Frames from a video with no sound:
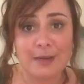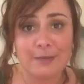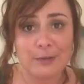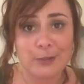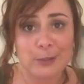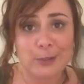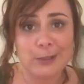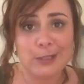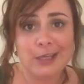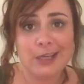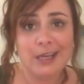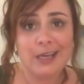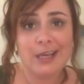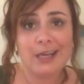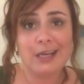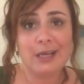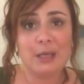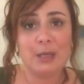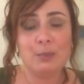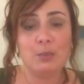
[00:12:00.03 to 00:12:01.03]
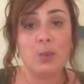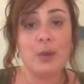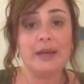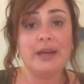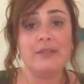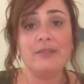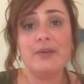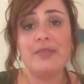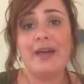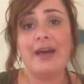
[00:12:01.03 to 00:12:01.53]
level.
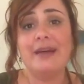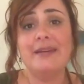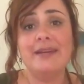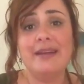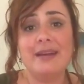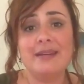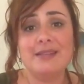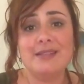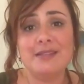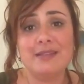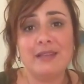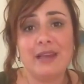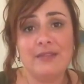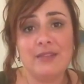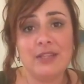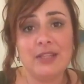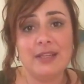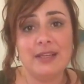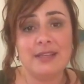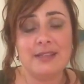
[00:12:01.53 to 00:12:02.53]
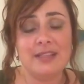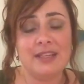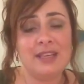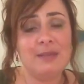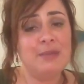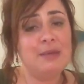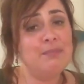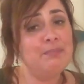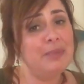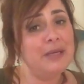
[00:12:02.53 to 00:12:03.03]
Whatever that next level is. It
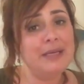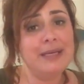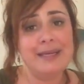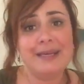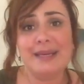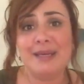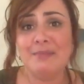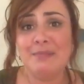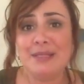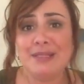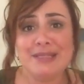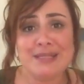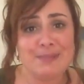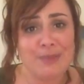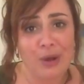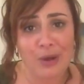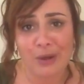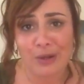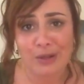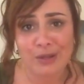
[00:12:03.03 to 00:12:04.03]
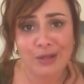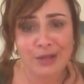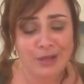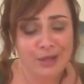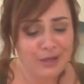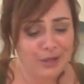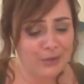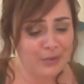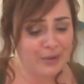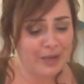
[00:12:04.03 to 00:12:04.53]
can be big, it can be small,
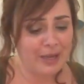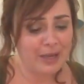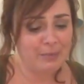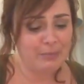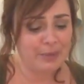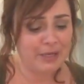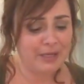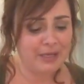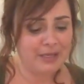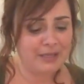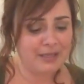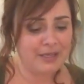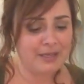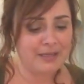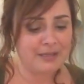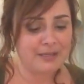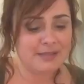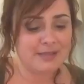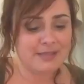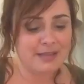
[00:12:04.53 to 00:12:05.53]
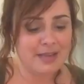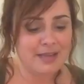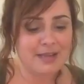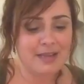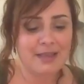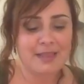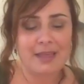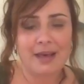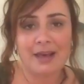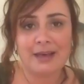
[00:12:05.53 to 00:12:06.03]
okay? But it is
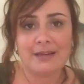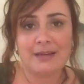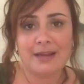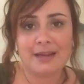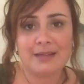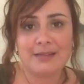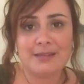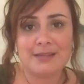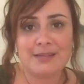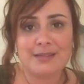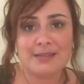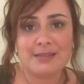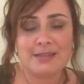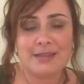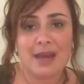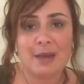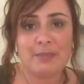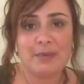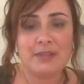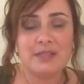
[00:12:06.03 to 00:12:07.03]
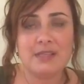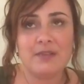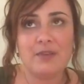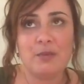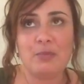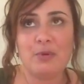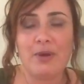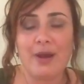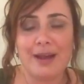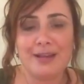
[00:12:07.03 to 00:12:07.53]
taking that next step. It's of
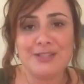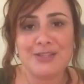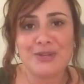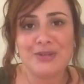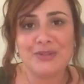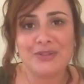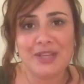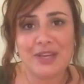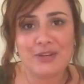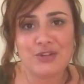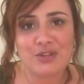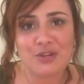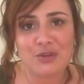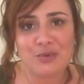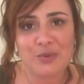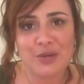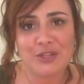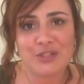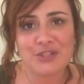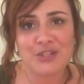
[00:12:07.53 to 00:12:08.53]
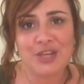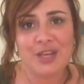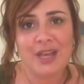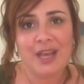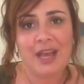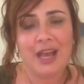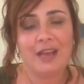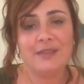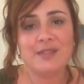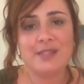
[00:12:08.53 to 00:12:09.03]
a practical nature, which
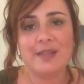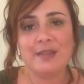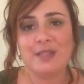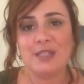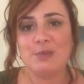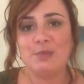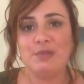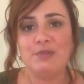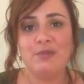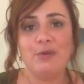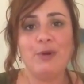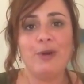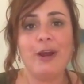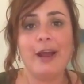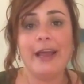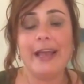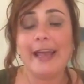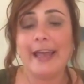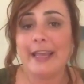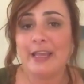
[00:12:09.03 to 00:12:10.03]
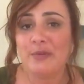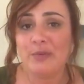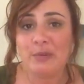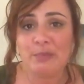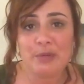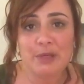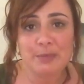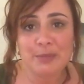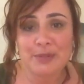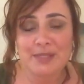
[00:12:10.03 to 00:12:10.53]
I've said this before. I hate when
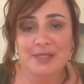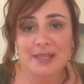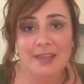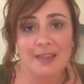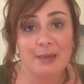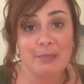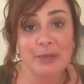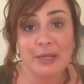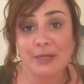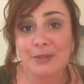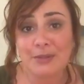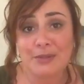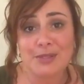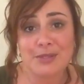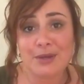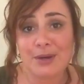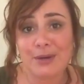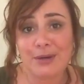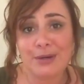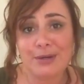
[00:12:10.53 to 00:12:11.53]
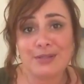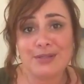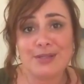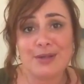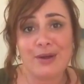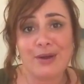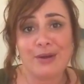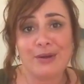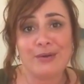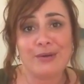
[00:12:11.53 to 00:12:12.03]
people say that Pentacles
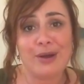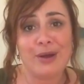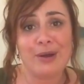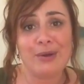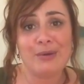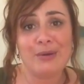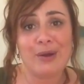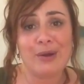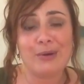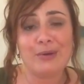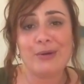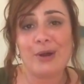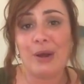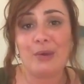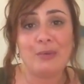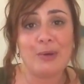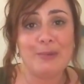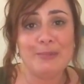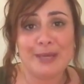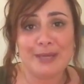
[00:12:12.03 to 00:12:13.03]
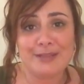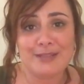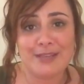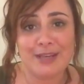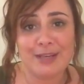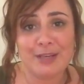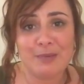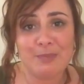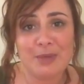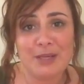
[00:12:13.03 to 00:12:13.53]
cards are not
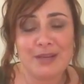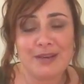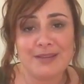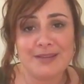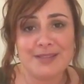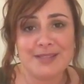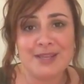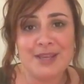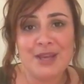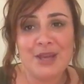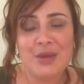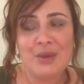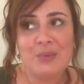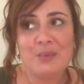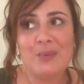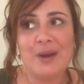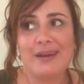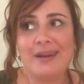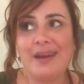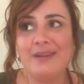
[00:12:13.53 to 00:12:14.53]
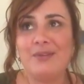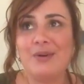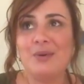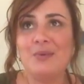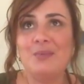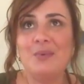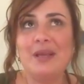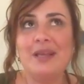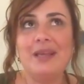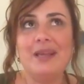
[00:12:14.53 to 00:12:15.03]
romantic, because
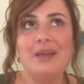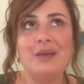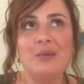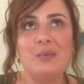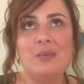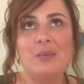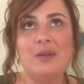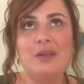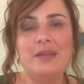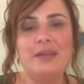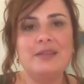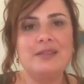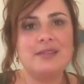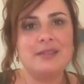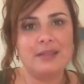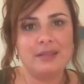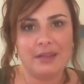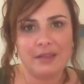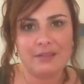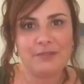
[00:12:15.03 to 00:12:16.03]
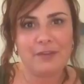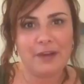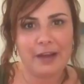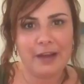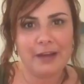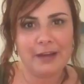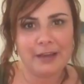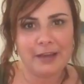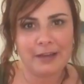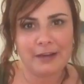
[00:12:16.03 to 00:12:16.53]
whenever we really
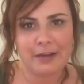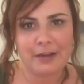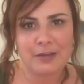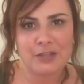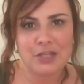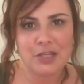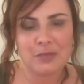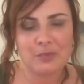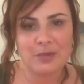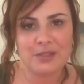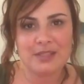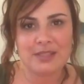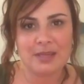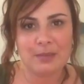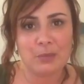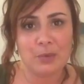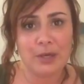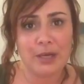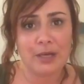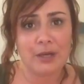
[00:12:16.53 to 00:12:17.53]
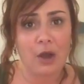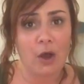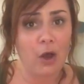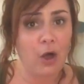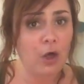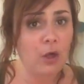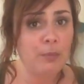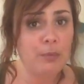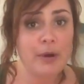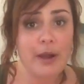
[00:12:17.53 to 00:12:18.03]
solidify a connection with someone,
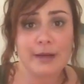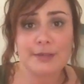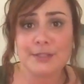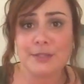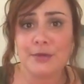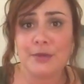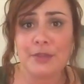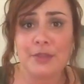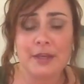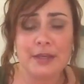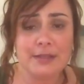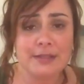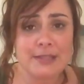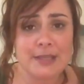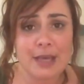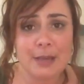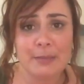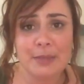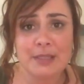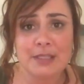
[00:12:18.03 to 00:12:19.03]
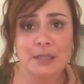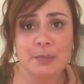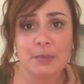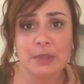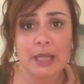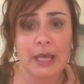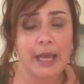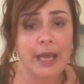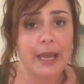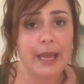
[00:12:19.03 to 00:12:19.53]
all practical things come into
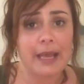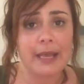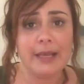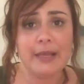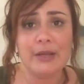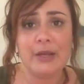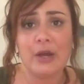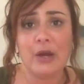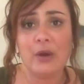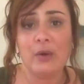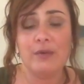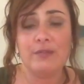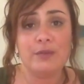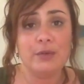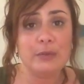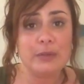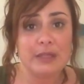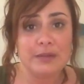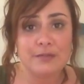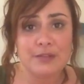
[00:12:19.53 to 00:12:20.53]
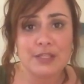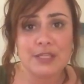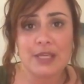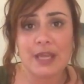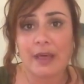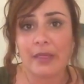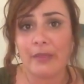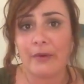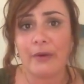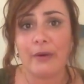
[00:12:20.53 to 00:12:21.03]
play. You know, if you live
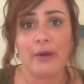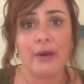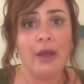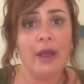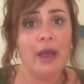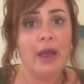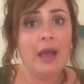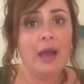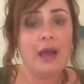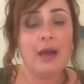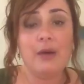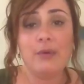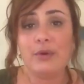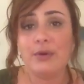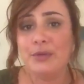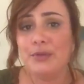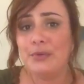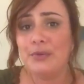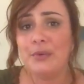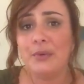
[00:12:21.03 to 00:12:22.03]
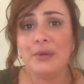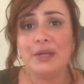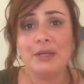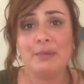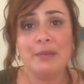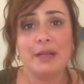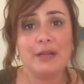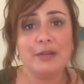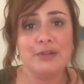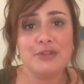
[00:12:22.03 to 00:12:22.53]
together, how are you going
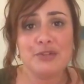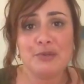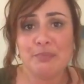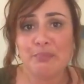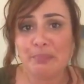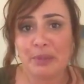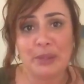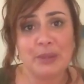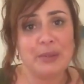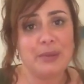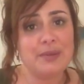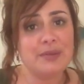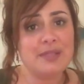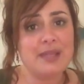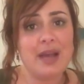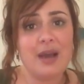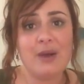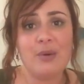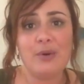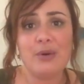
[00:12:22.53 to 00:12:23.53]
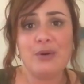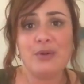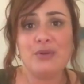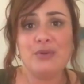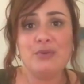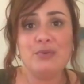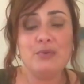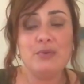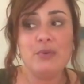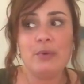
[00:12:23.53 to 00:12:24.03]
to manage your bills? How are
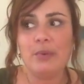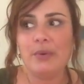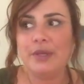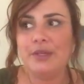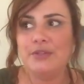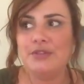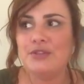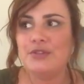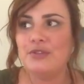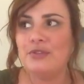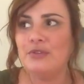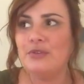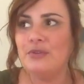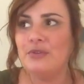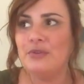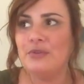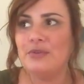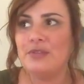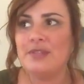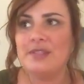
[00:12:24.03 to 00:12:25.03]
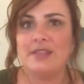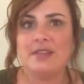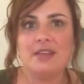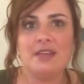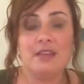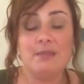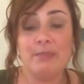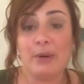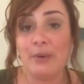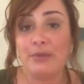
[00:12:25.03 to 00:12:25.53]
you going to
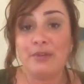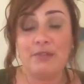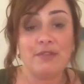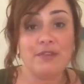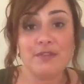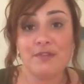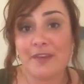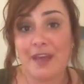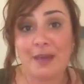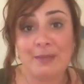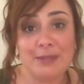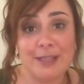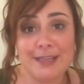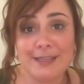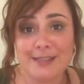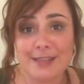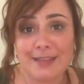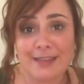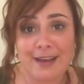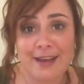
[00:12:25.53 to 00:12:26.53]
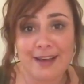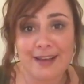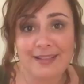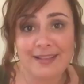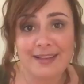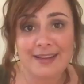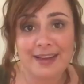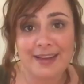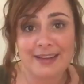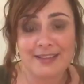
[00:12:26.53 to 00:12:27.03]
see both of the families at the
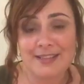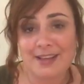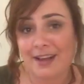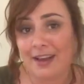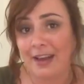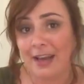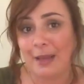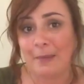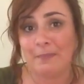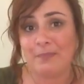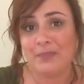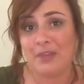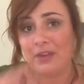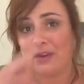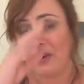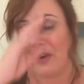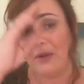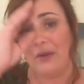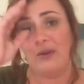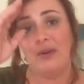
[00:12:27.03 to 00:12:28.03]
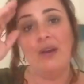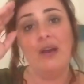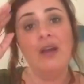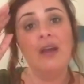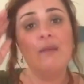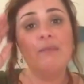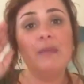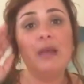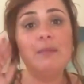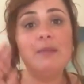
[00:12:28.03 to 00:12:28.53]
holiday time? You know,
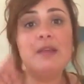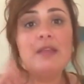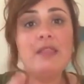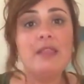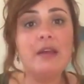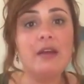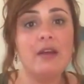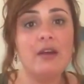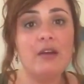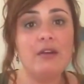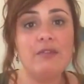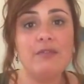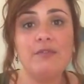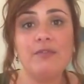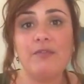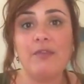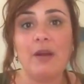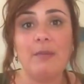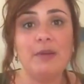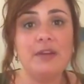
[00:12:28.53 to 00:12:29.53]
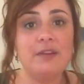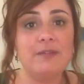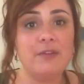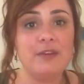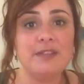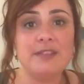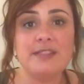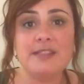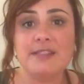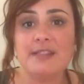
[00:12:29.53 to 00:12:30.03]
maybe they're from a
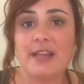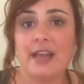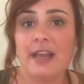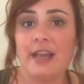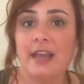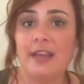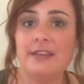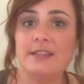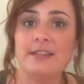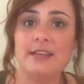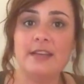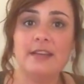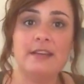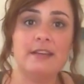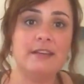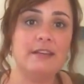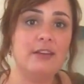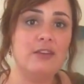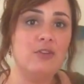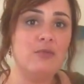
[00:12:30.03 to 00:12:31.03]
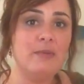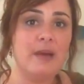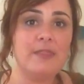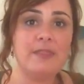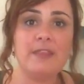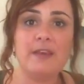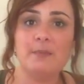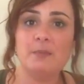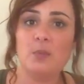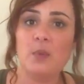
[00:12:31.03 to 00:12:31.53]
different state and you
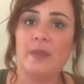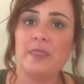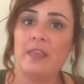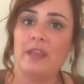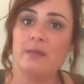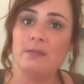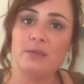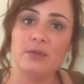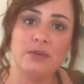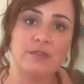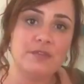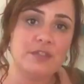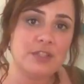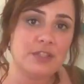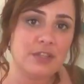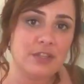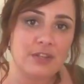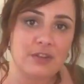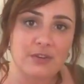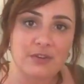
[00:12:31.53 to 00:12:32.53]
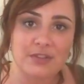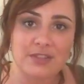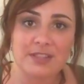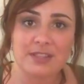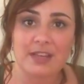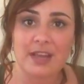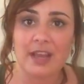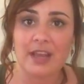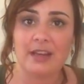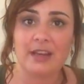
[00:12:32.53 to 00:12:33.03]
met them when they moved to your
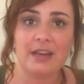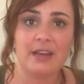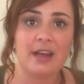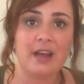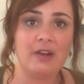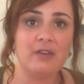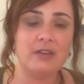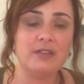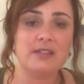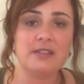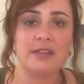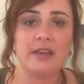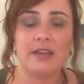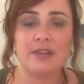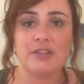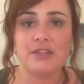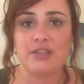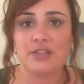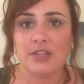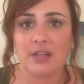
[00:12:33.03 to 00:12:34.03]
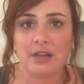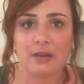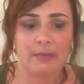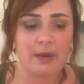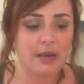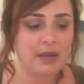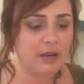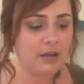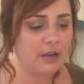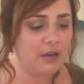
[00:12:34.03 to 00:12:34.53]
state, and now it's like, shit, am
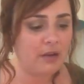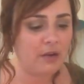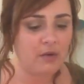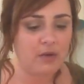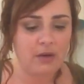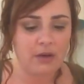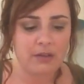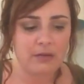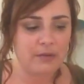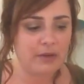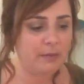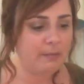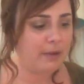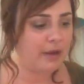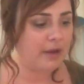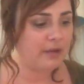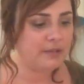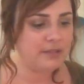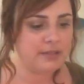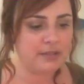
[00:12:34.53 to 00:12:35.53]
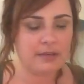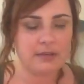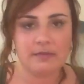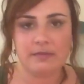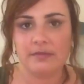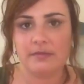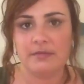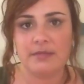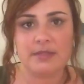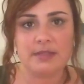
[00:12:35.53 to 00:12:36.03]
I gonna go all the way back to
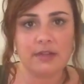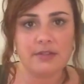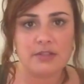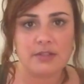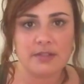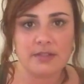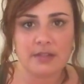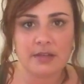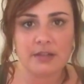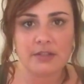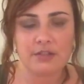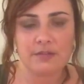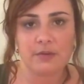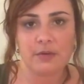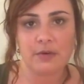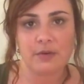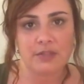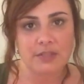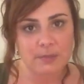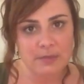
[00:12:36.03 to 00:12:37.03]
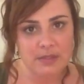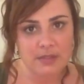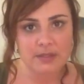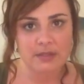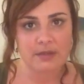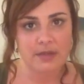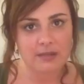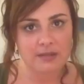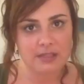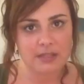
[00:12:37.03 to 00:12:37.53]
such and such for Christmas
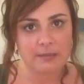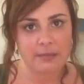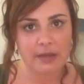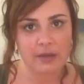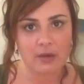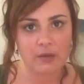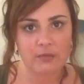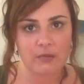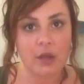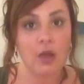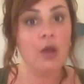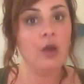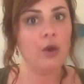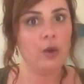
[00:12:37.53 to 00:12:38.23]
and not see my own?